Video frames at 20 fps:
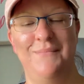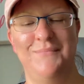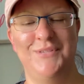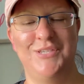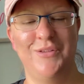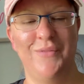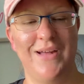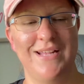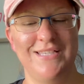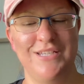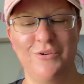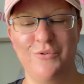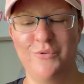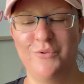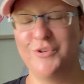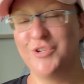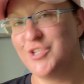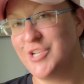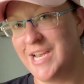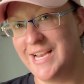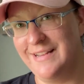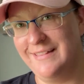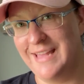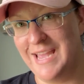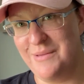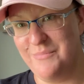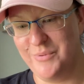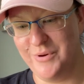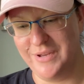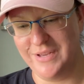So that's a cool shine a
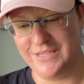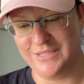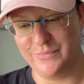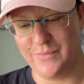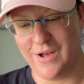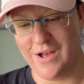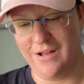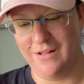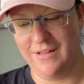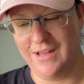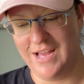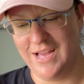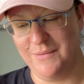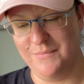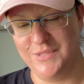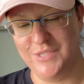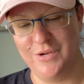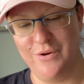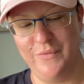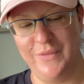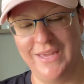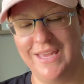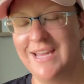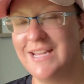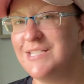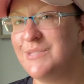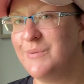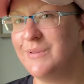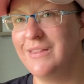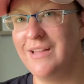light book as well. So the
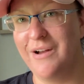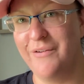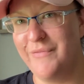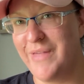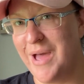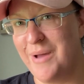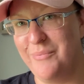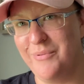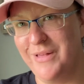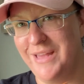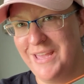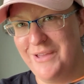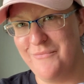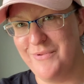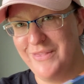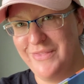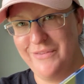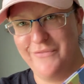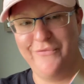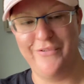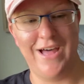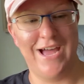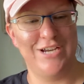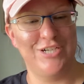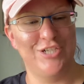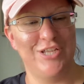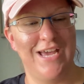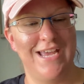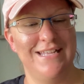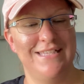kids would love that, playing with the
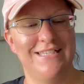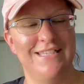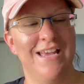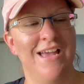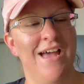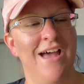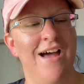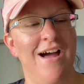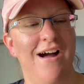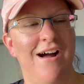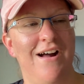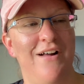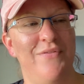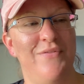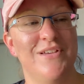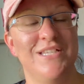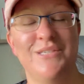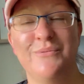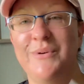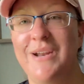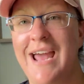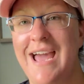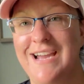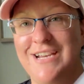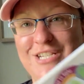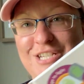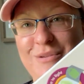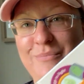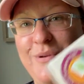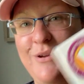flashlights. This would
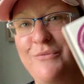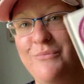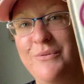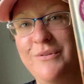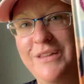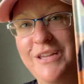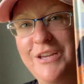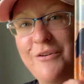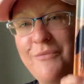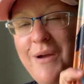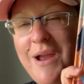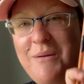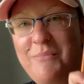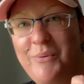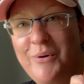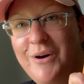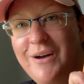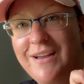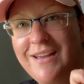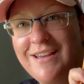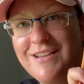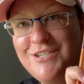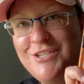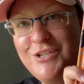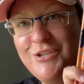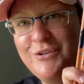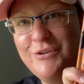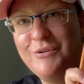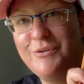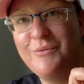actually be a really great book
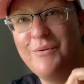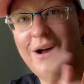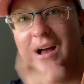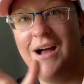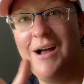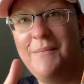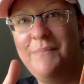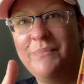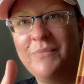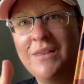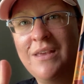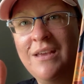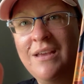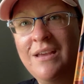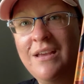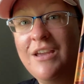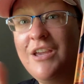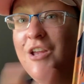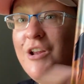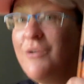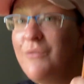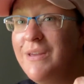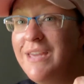to, you know,